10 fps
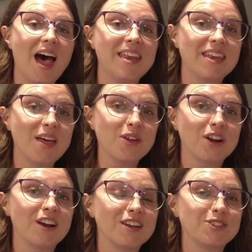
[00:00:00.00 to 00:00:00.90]

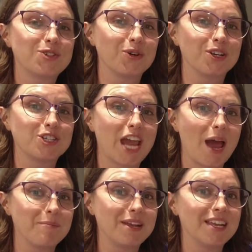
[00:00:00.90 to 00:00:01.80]
another storage
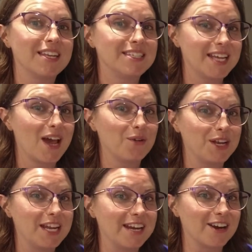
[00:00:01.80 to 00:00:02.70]
cabinet down
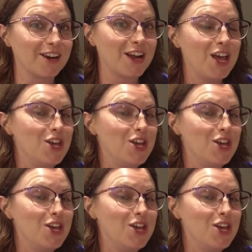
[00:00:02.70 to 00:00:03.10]
here.